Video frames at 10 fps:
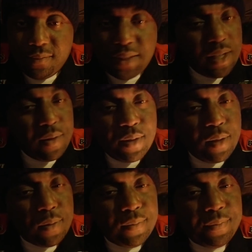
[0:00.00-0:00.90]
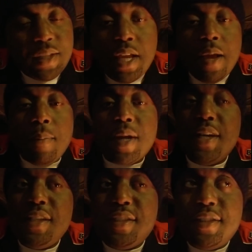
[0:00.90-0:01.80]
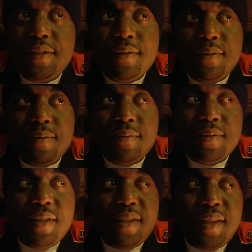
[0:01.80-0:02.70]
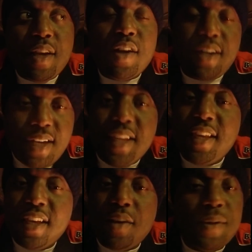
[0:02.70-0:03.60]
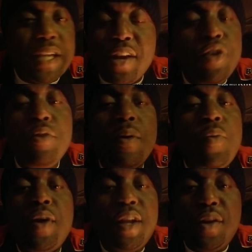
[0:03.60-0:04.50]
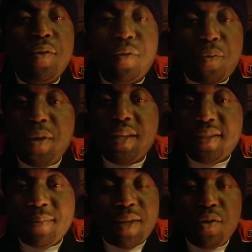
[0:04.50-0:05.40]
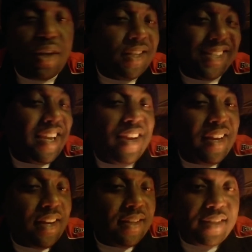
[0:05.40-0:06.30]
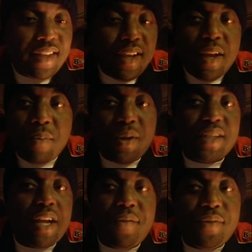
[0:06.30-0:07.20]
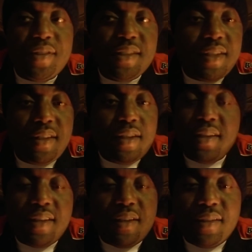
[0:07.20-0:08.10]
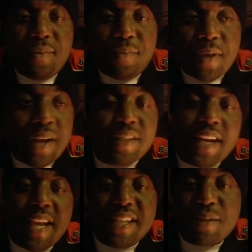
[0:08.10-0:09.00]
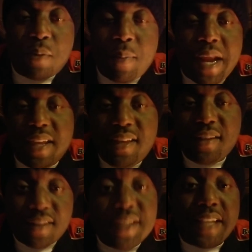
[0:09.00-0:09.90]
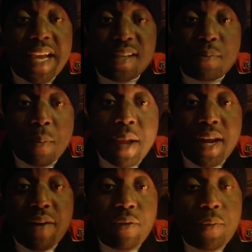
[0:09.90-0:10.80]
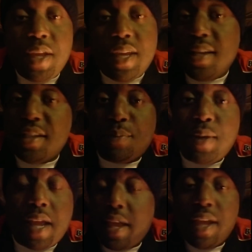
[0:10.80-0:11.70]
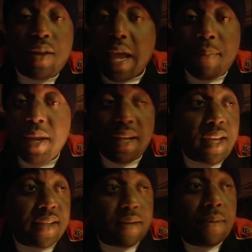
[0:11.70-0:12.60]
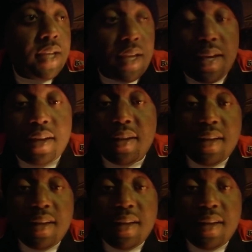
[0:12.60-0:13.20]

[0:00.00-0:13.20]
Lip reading: I don't know. Because y'all cut the kicker, which I know you've been wanting to do for weeks. I mean, you can just hear it in this press conference. Every time they ask him about the kicker, because they ask him about it every week, he just be like, yeah, you got to make the kicks. I mean, hell,